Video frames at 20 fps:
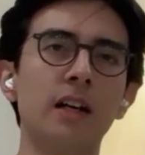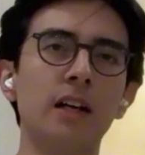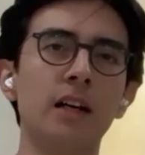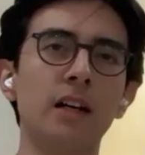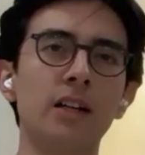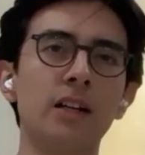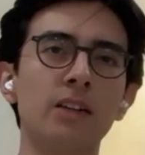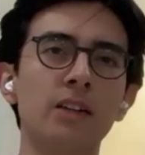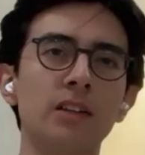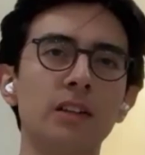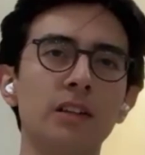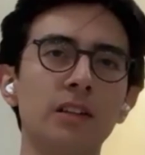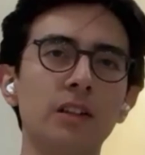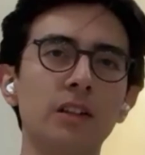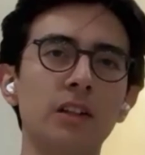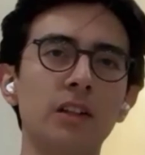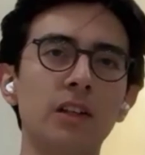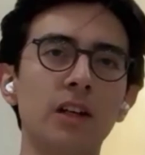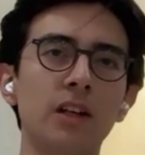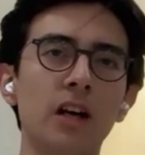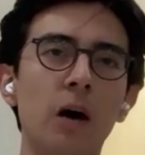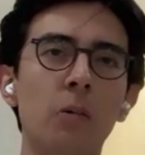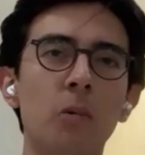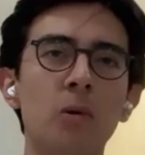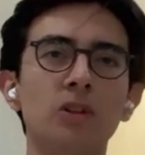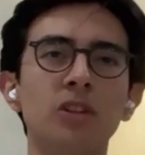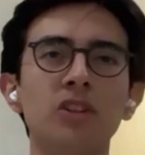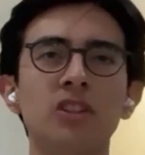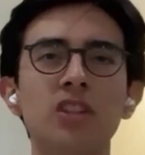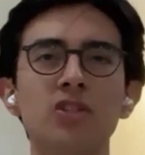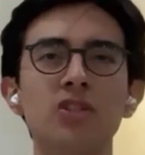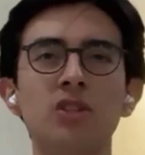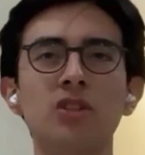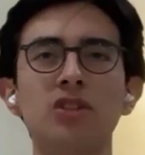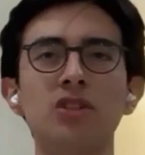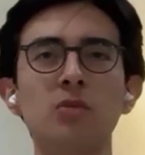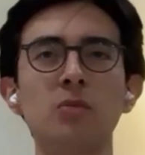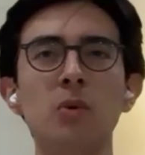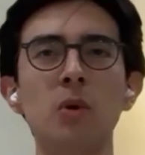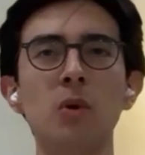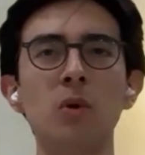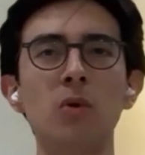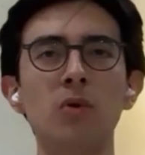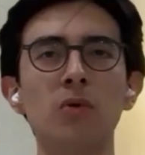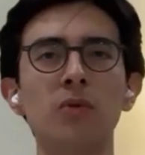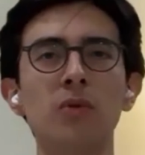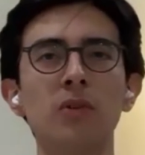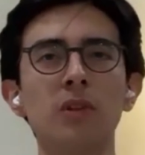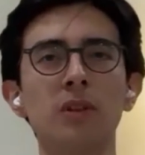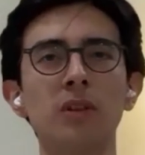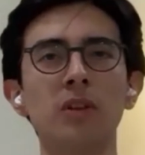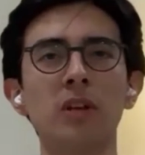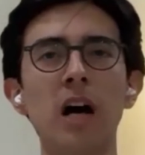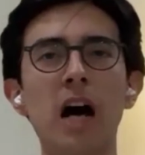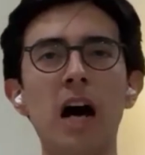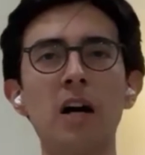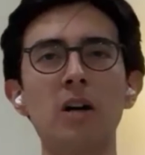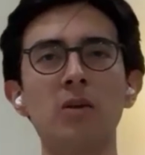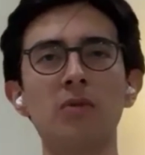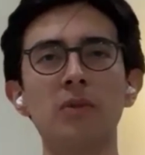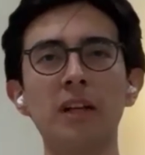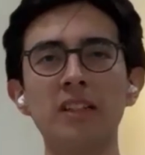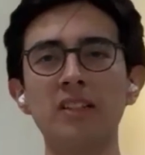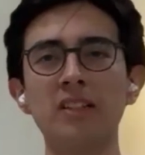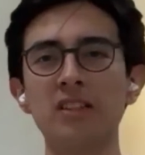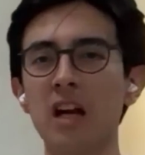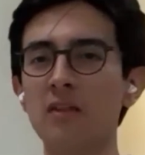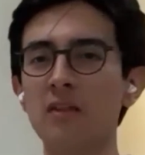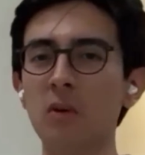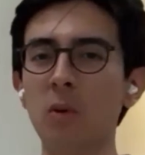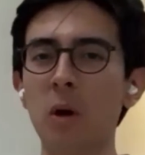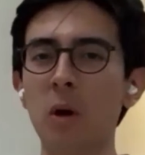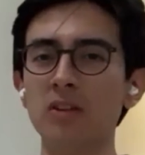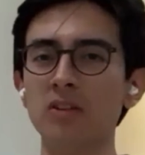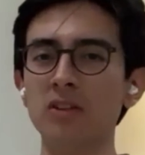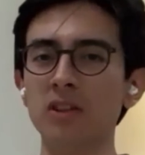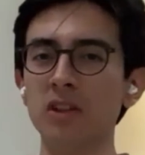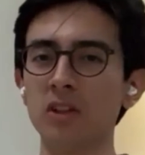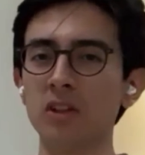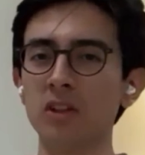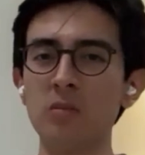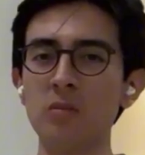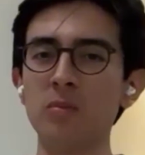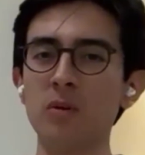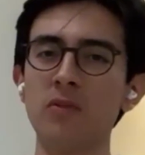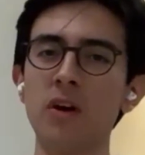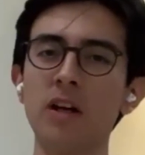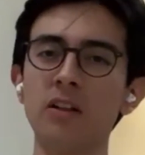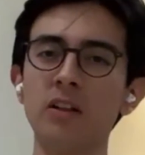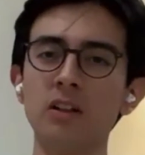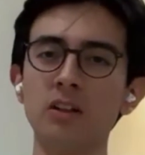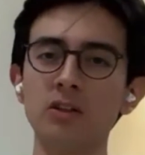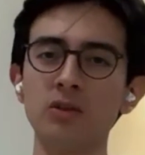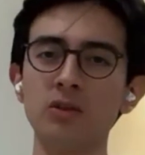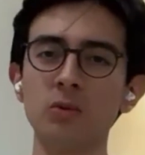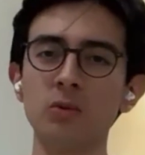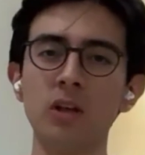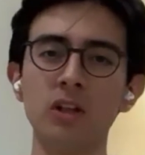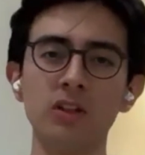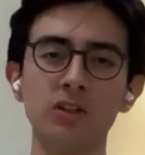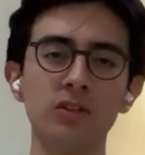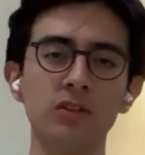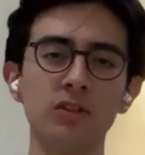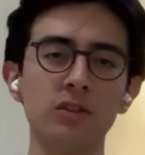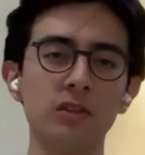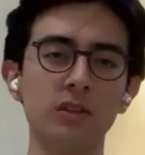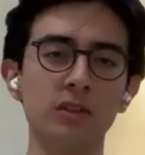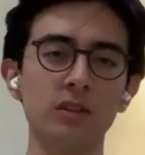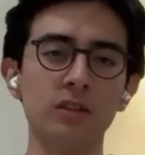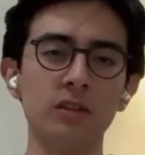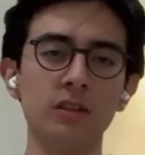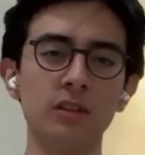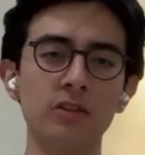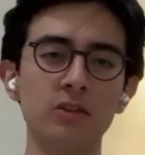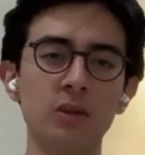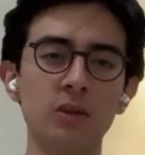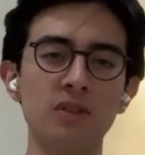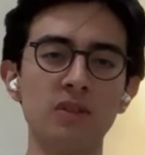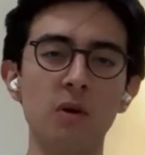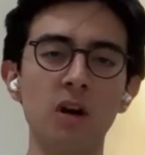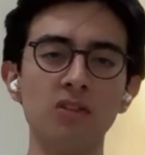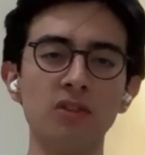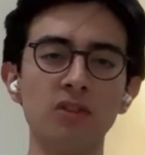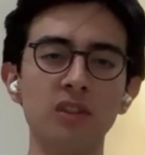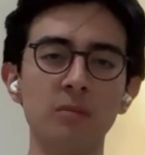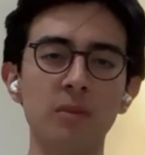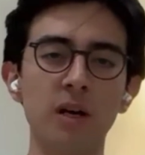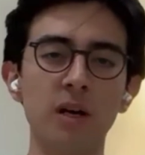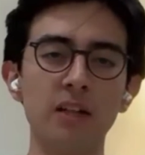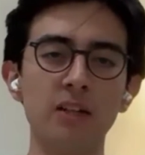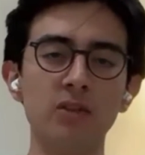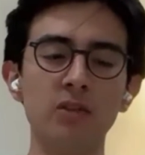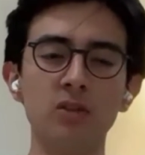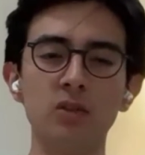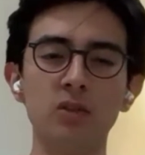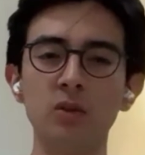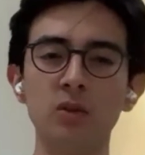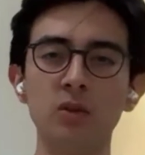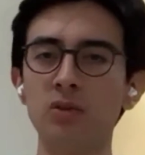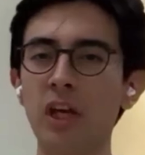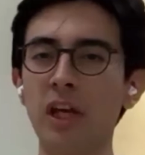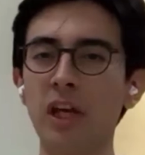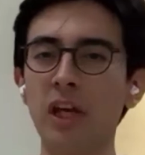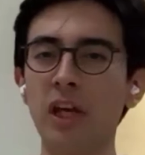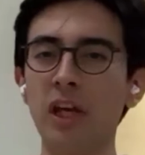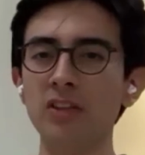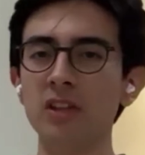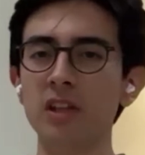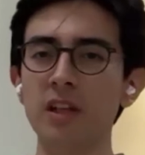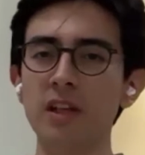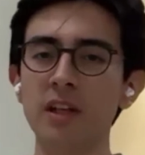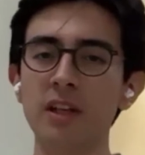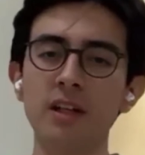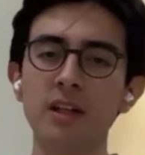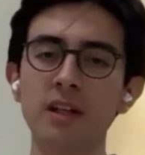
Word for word: Uh, uh, Our decision to move uh, out of A W S and cloud providers was uh, driven mostly by two things.